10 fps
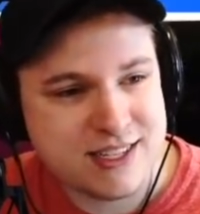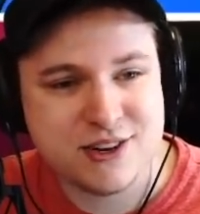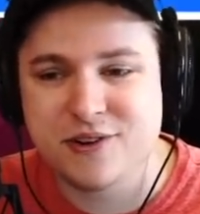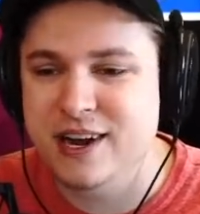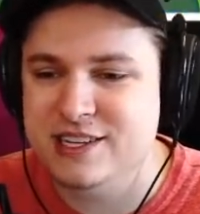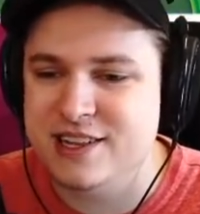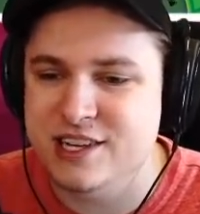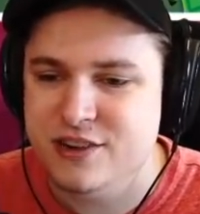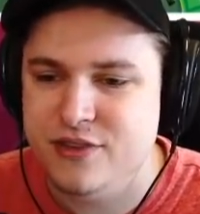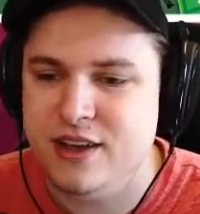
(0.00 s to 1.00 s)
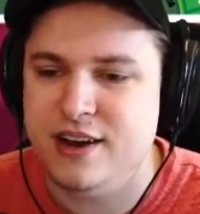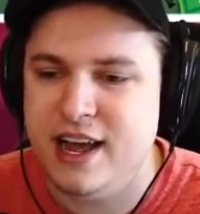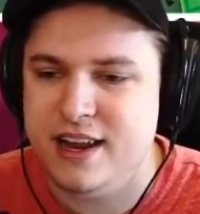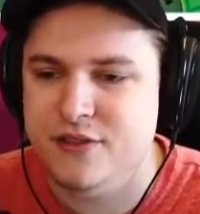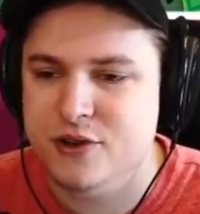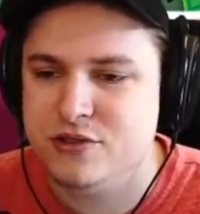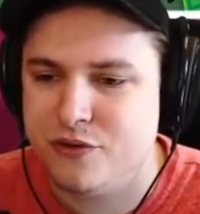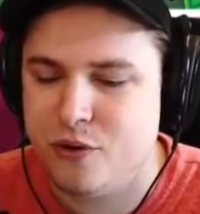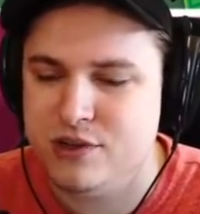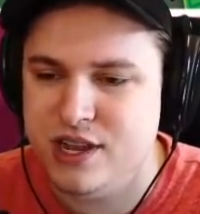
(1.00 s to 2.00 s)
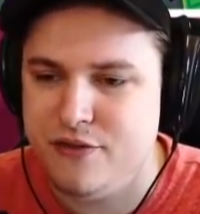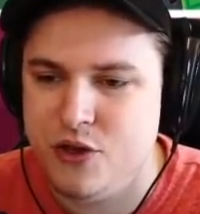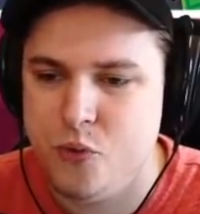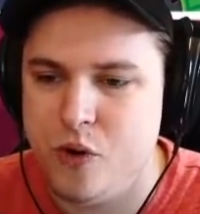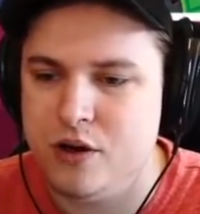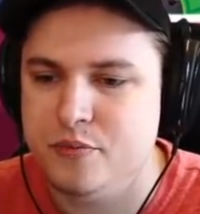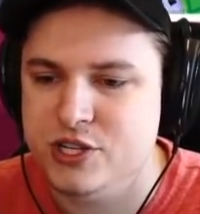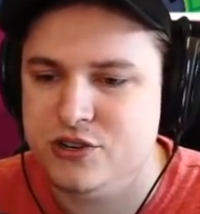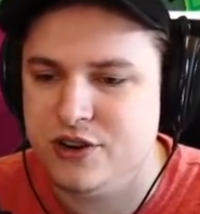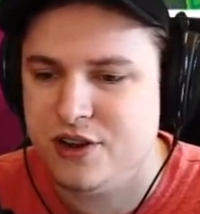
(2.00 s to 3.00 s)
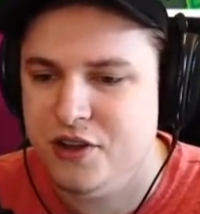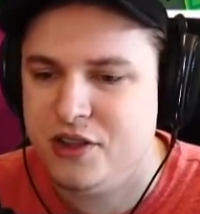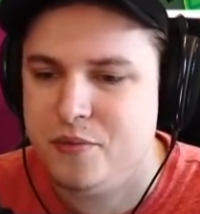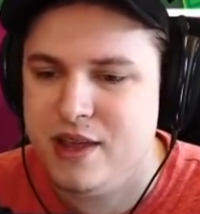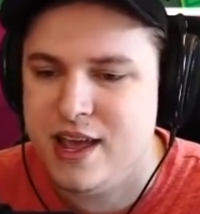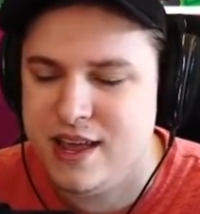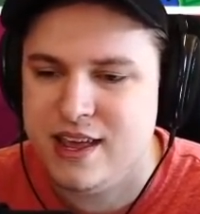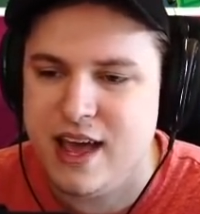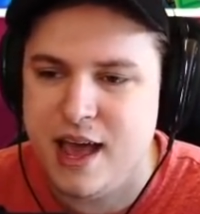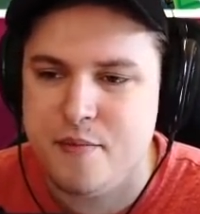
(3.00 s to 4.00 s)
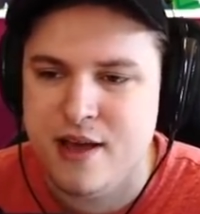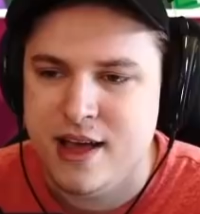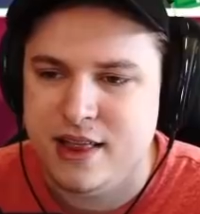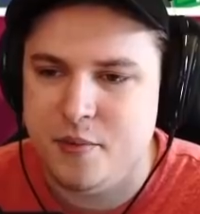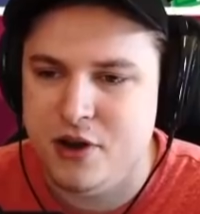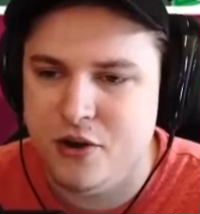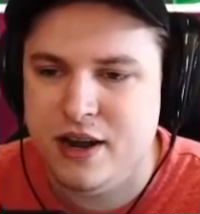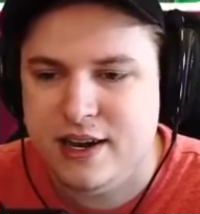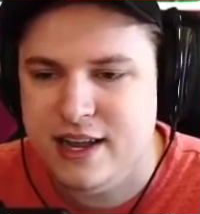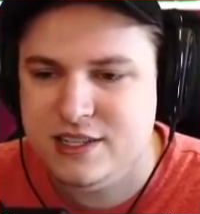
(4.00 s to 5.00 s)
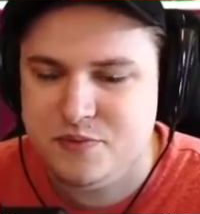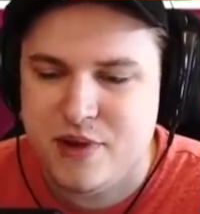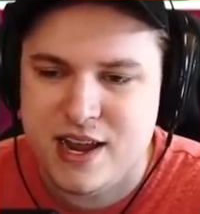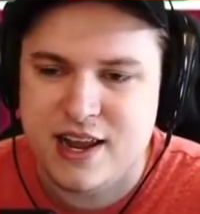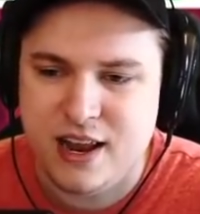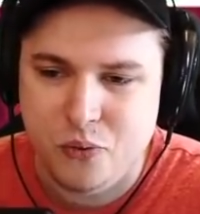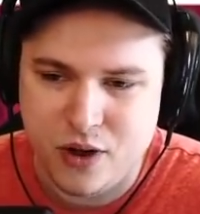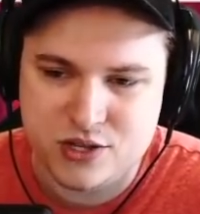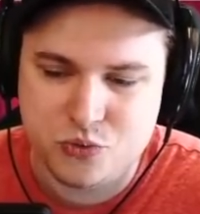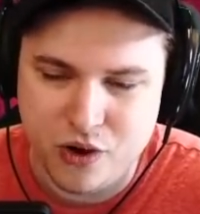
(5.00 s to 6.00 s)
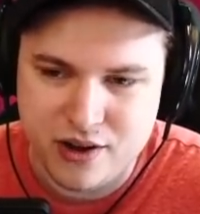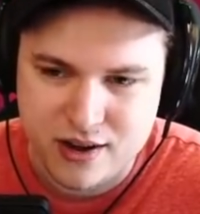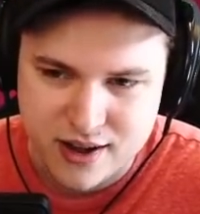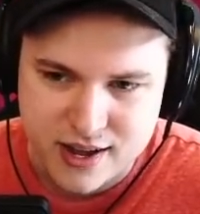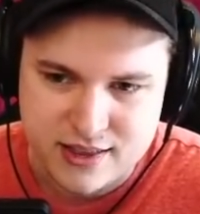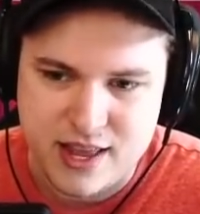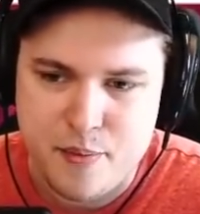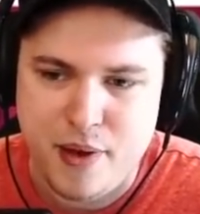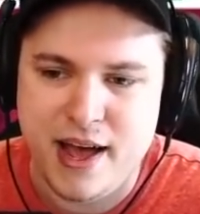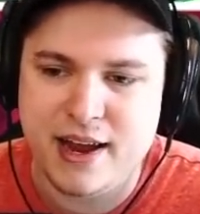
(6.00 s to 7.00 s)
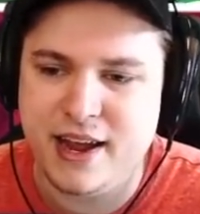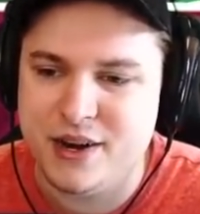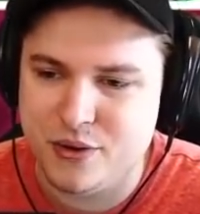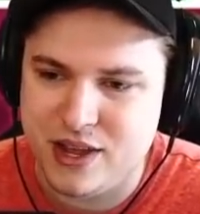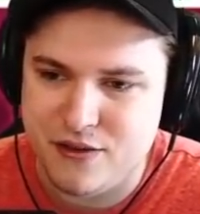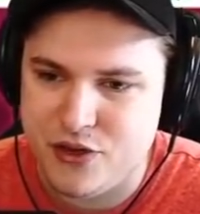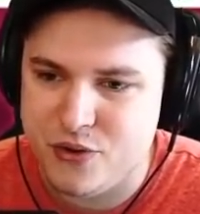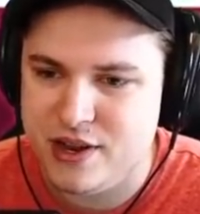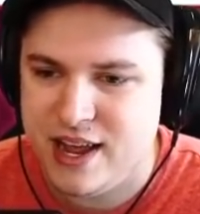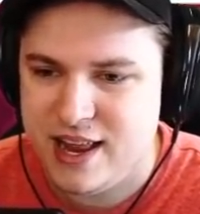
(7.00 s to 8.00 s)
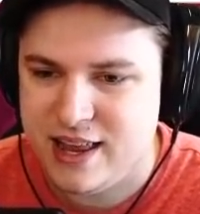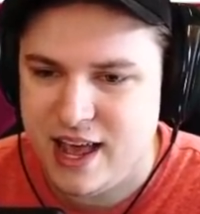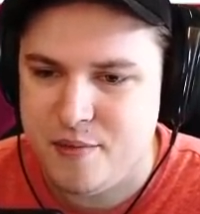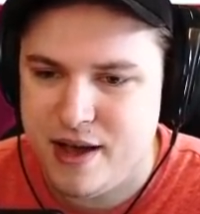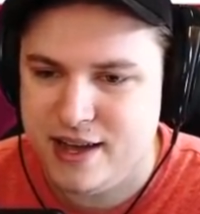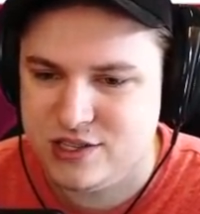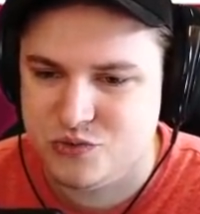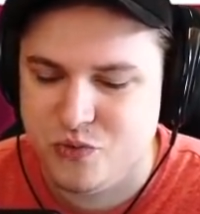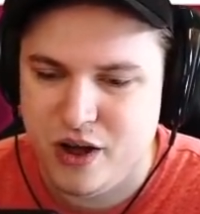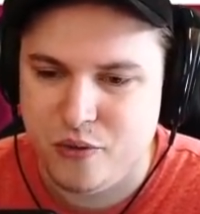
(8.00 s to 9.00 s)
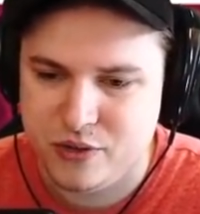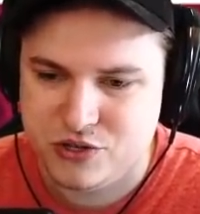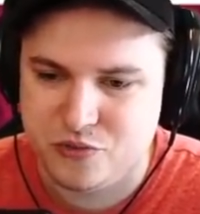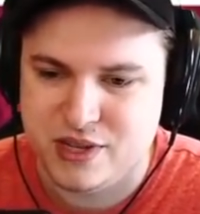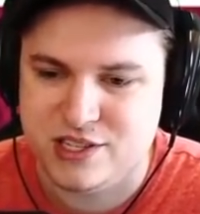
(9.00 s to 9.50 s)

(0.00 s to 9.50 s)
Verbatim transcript: So congratulations if you got any of those. Of course, if you won, be sure to contact me in-game. Let me know that it's me that has won the pack, and I'll give you it in-game as well, which will be